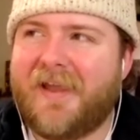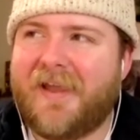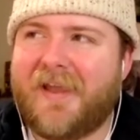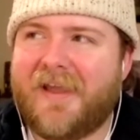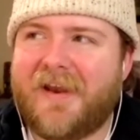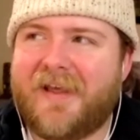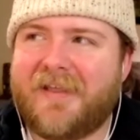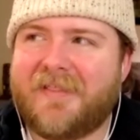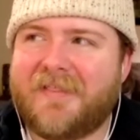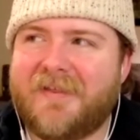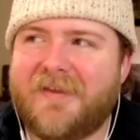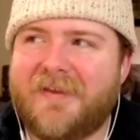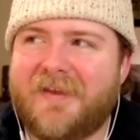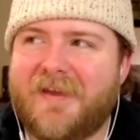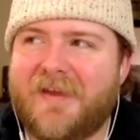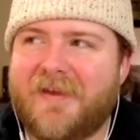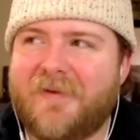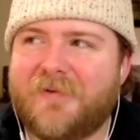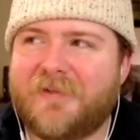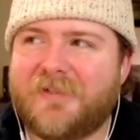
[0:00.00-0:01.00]
and I think
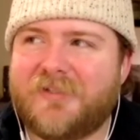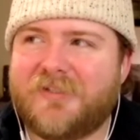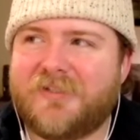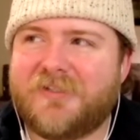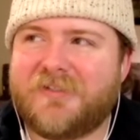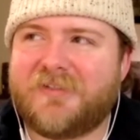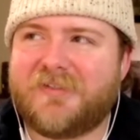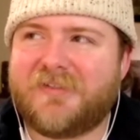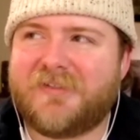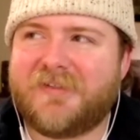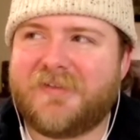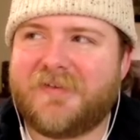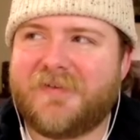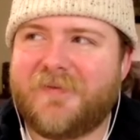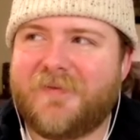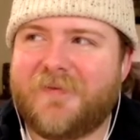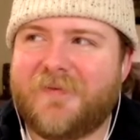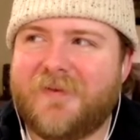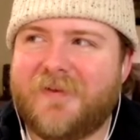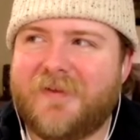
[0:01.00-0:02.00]
it was just,
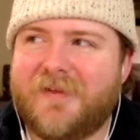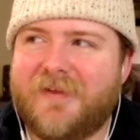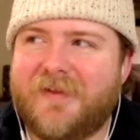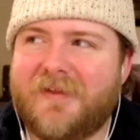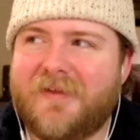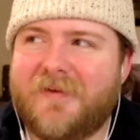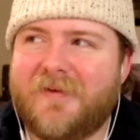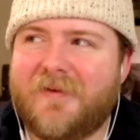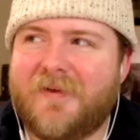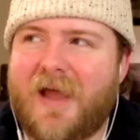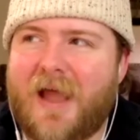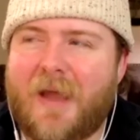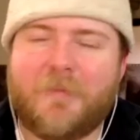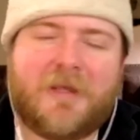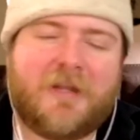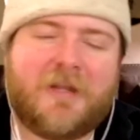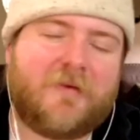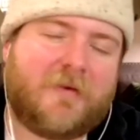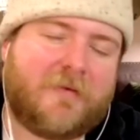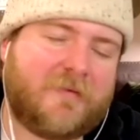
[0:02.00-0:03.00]
I
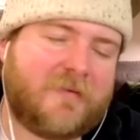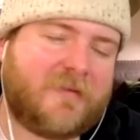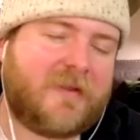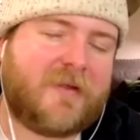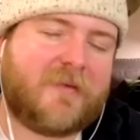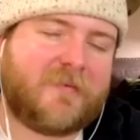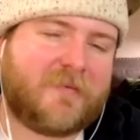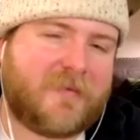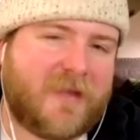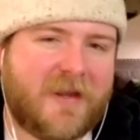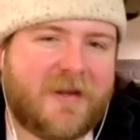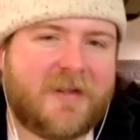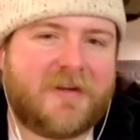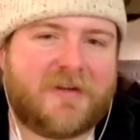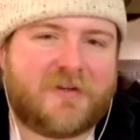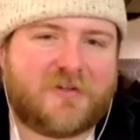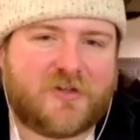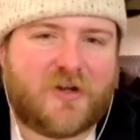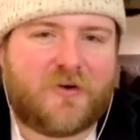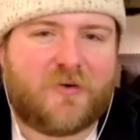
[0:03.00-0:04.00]
mean, dating
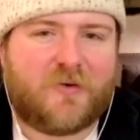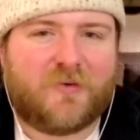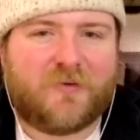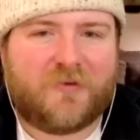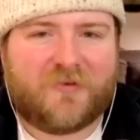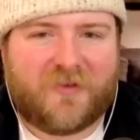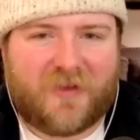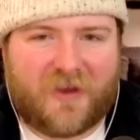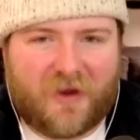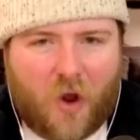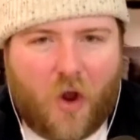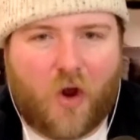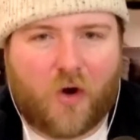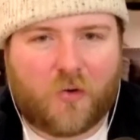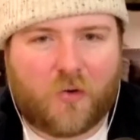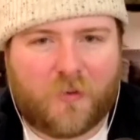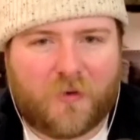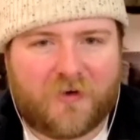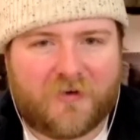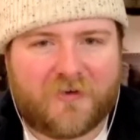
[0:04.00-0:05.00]
in general is like
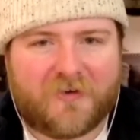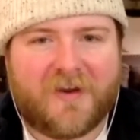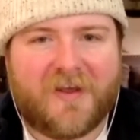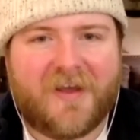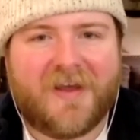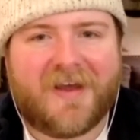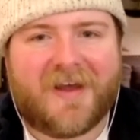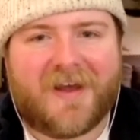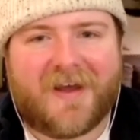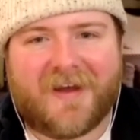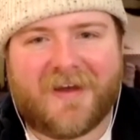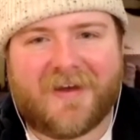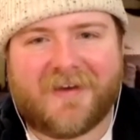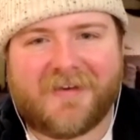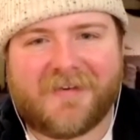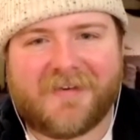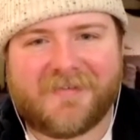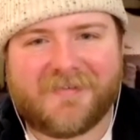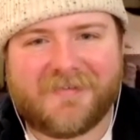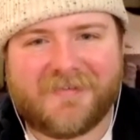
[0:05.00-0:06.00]
awkward.
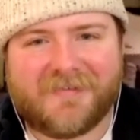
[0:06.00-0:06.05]
The